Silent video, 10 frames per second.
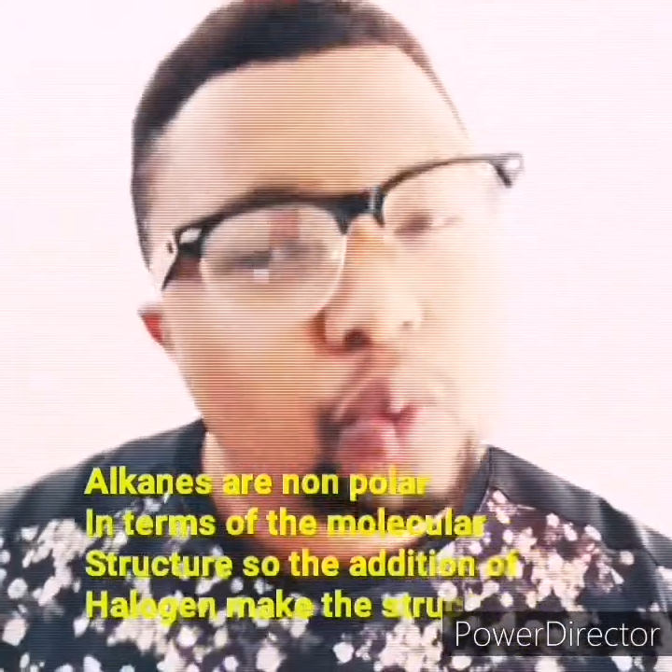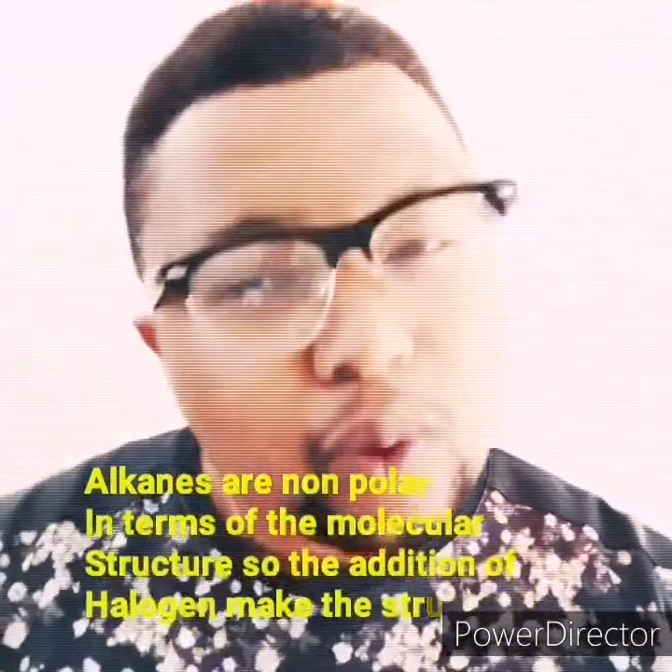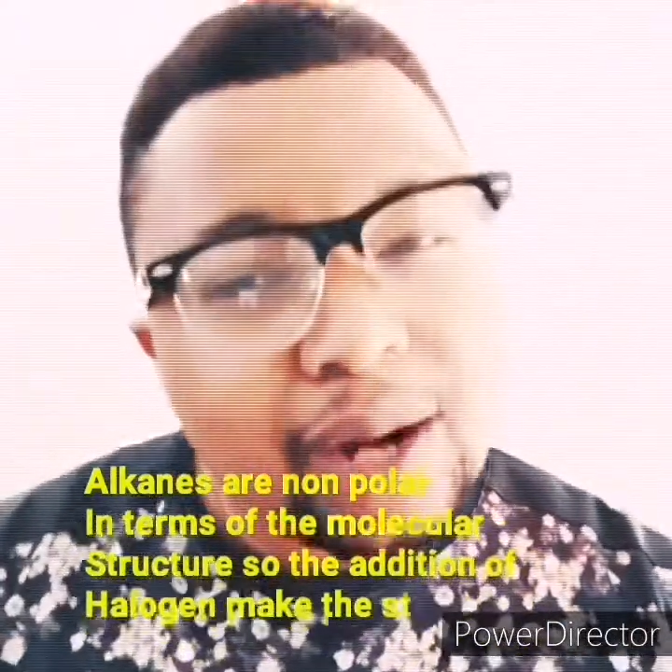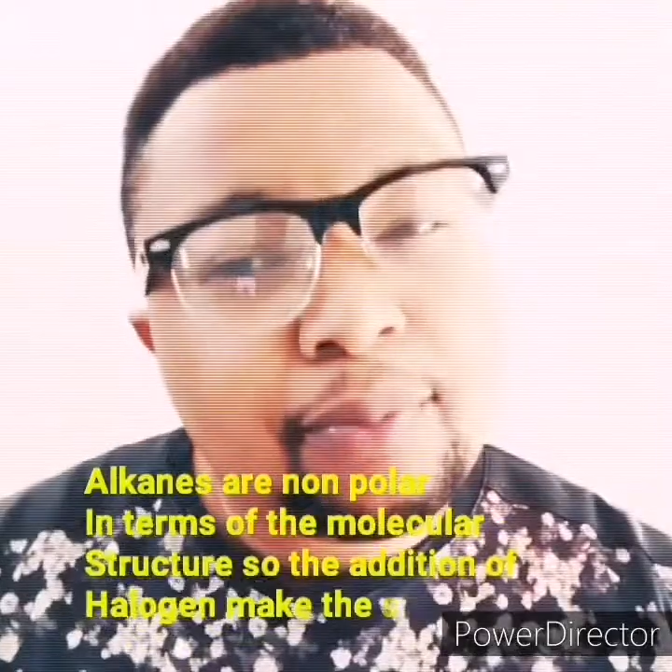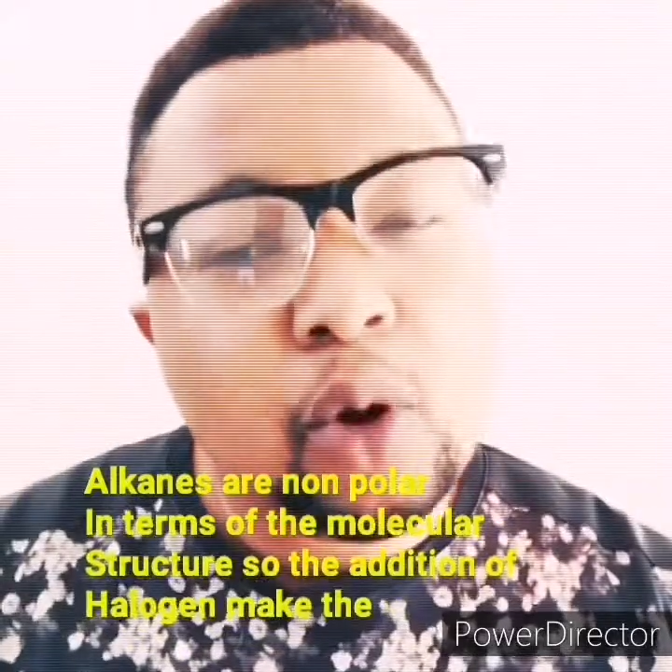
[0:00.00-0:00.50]

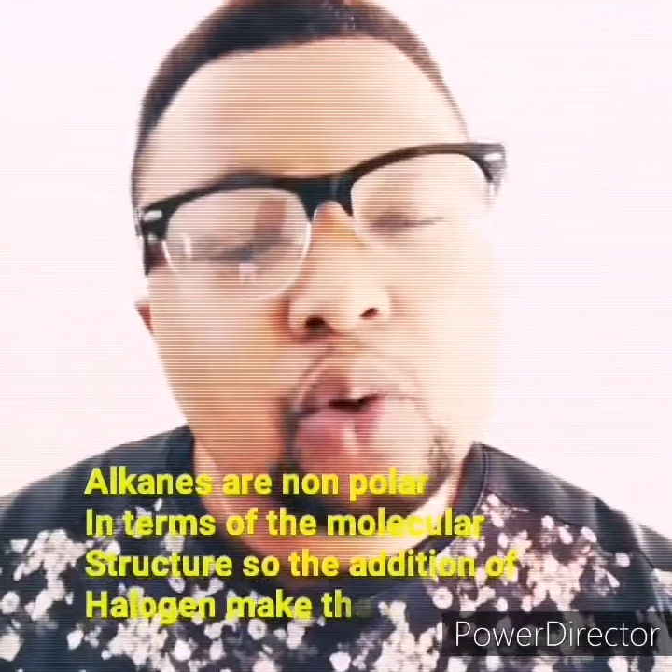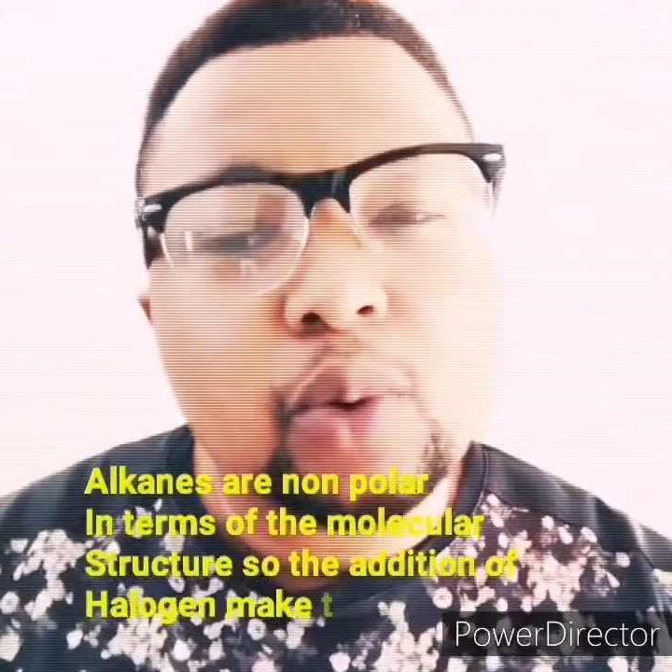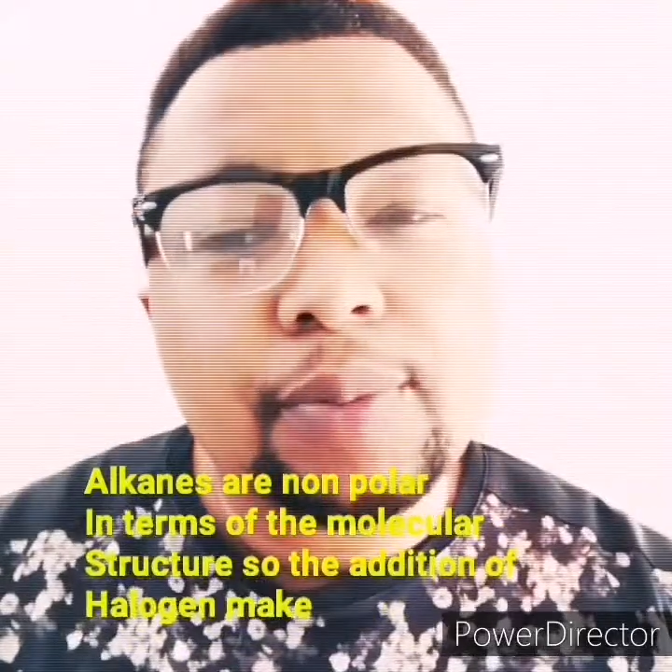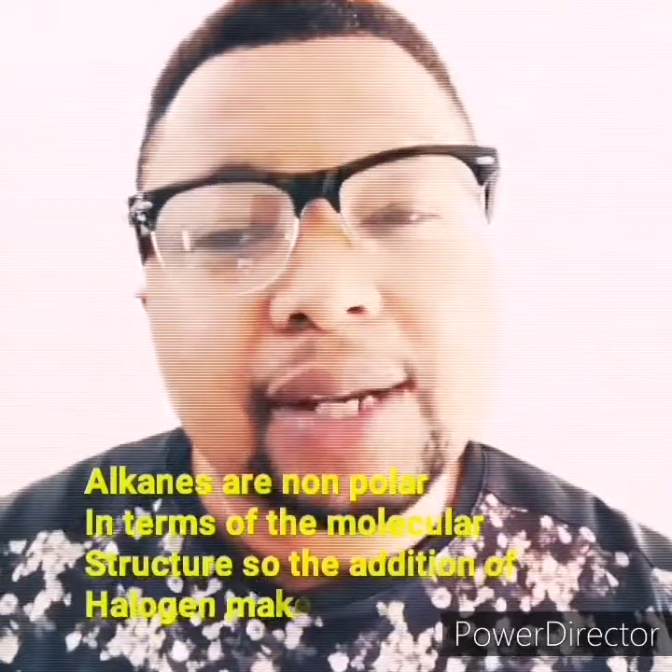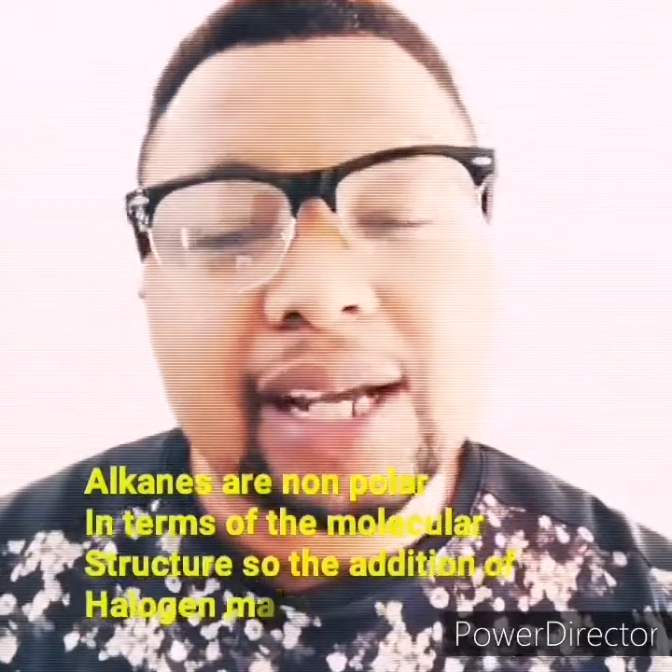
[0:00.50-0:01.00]
One pole
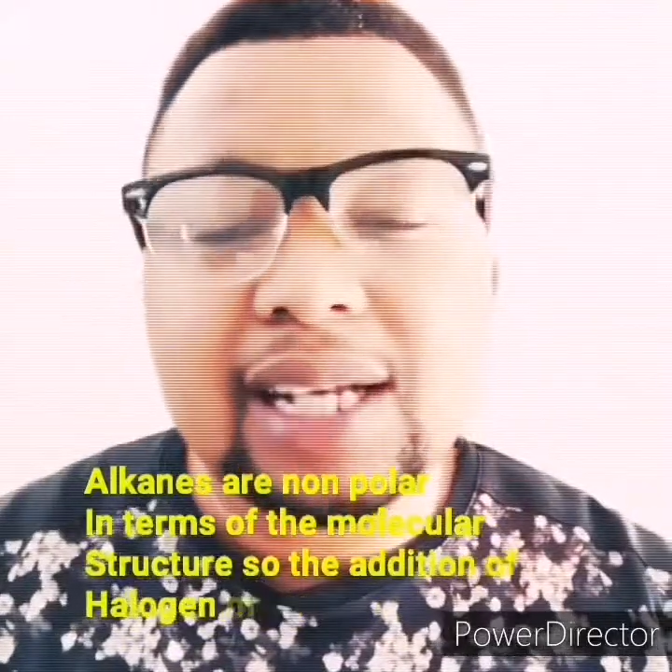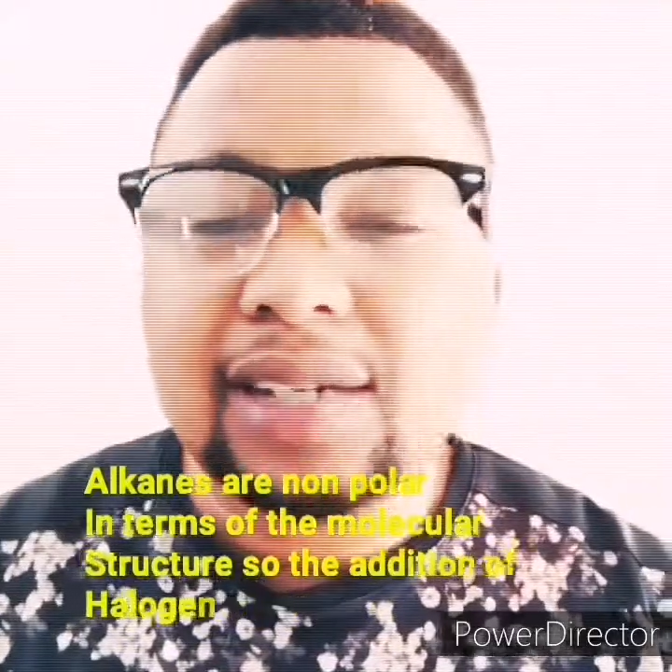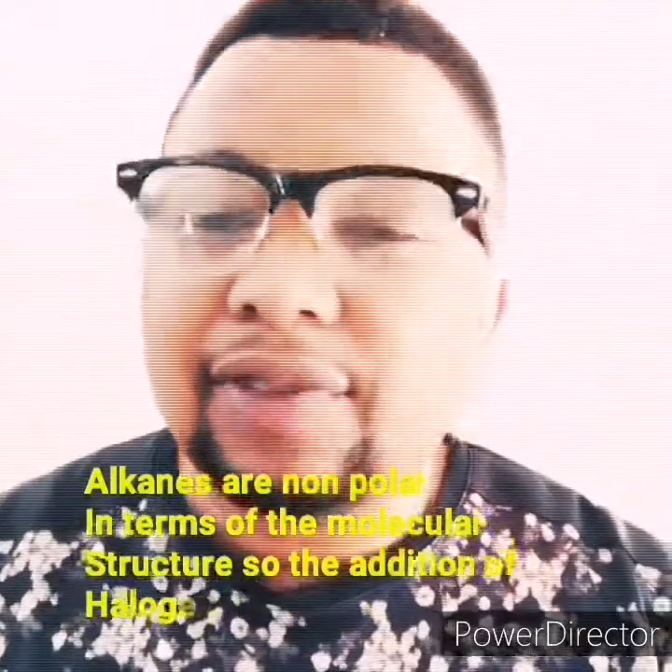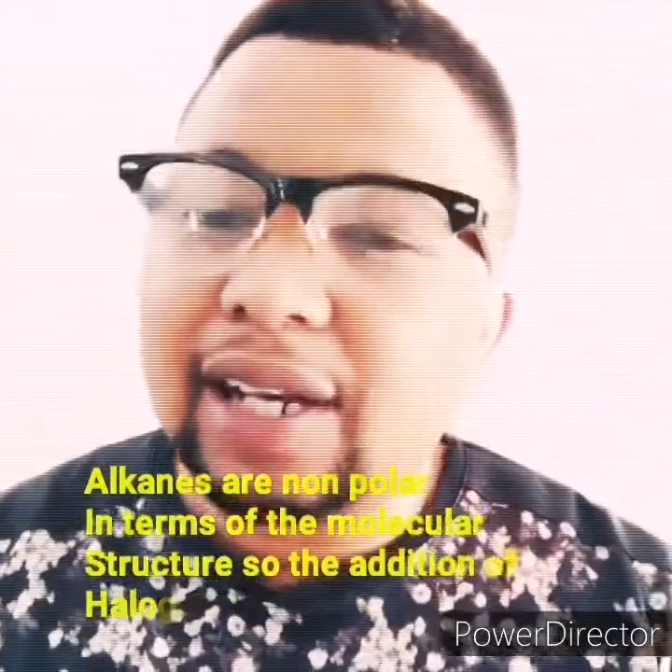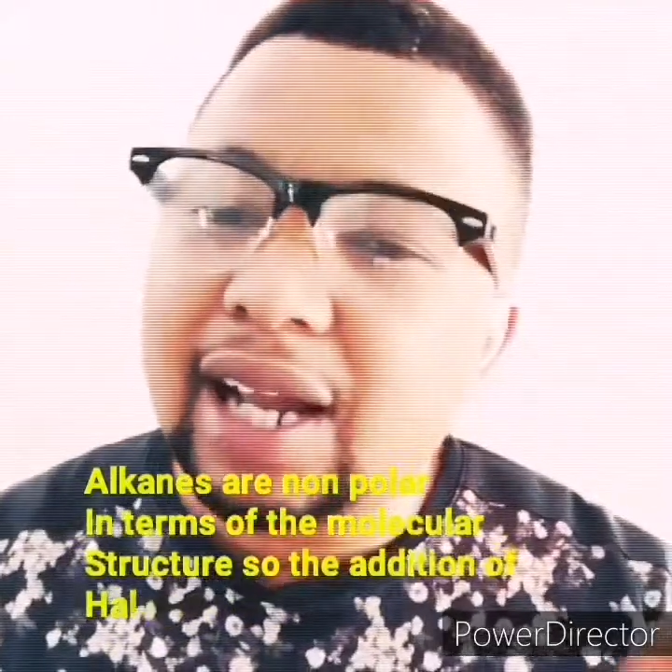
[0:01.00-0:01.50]
would be
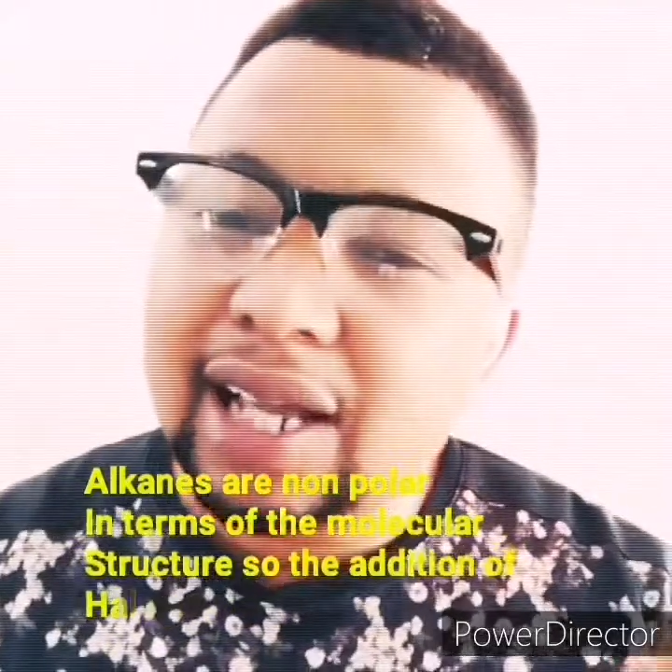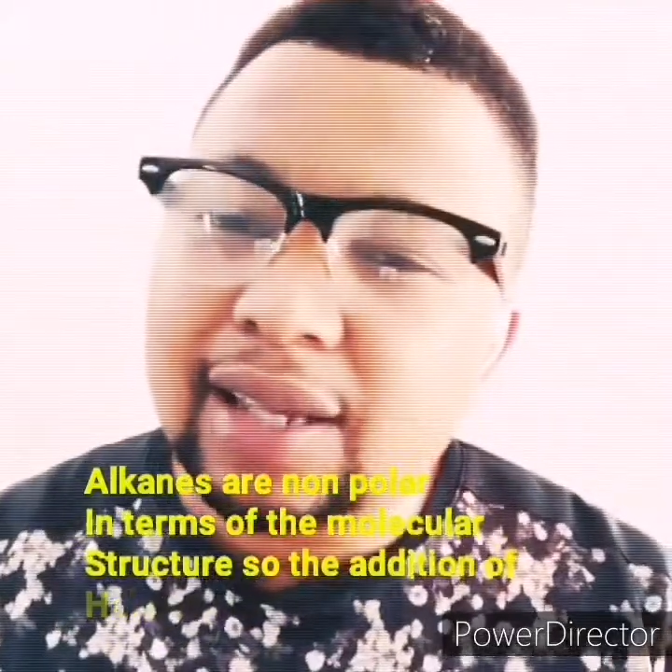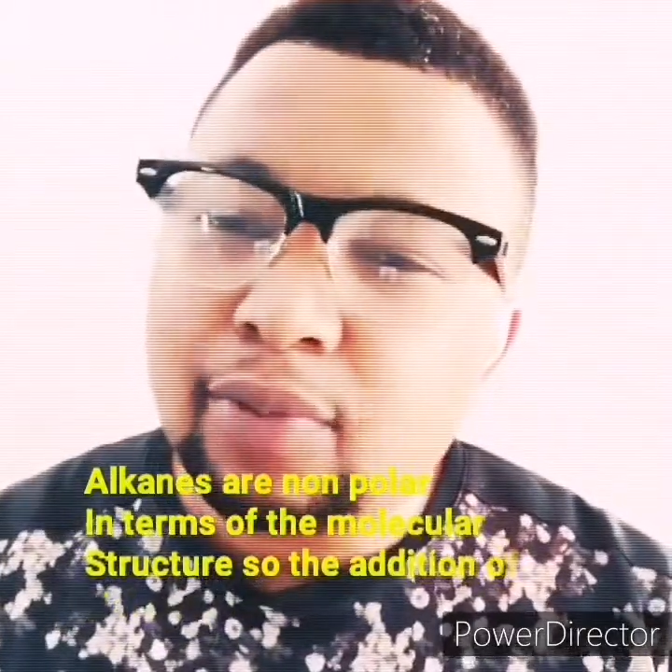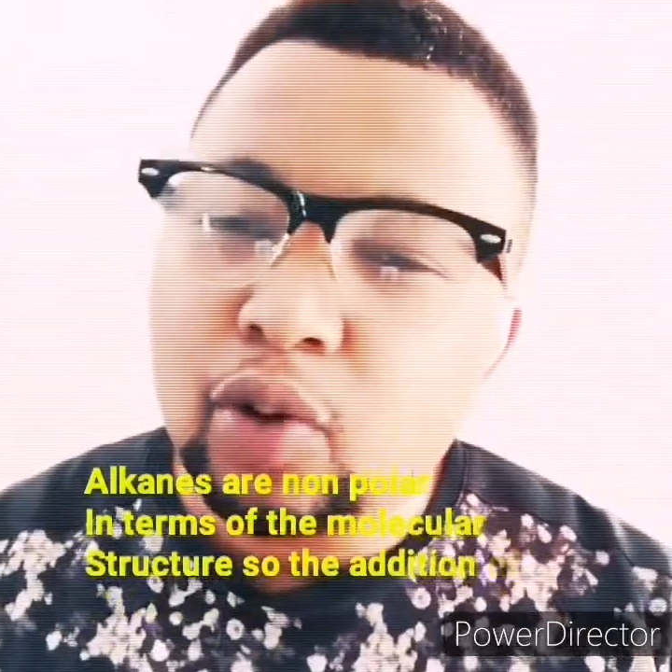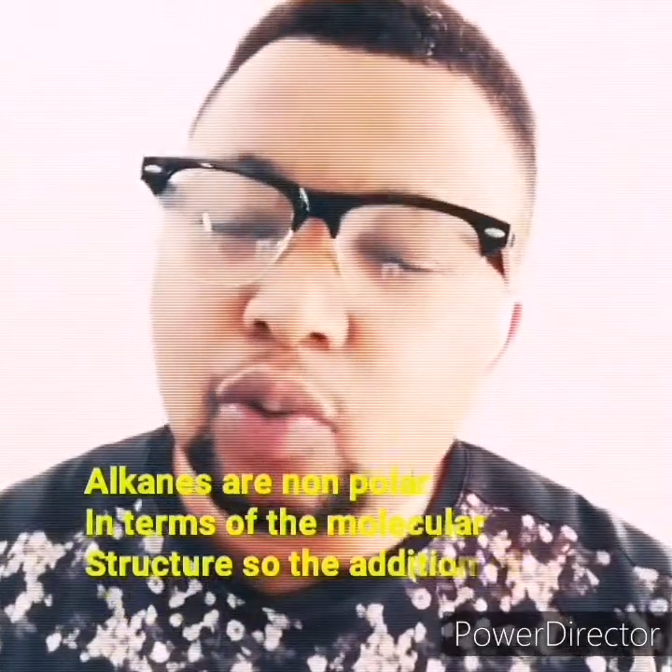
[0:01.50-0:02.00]
negative and the
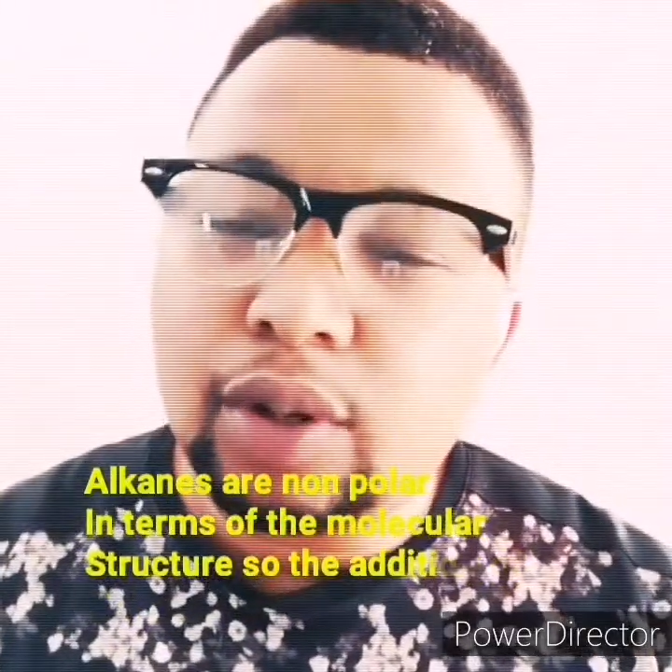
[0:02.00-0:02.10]
other pole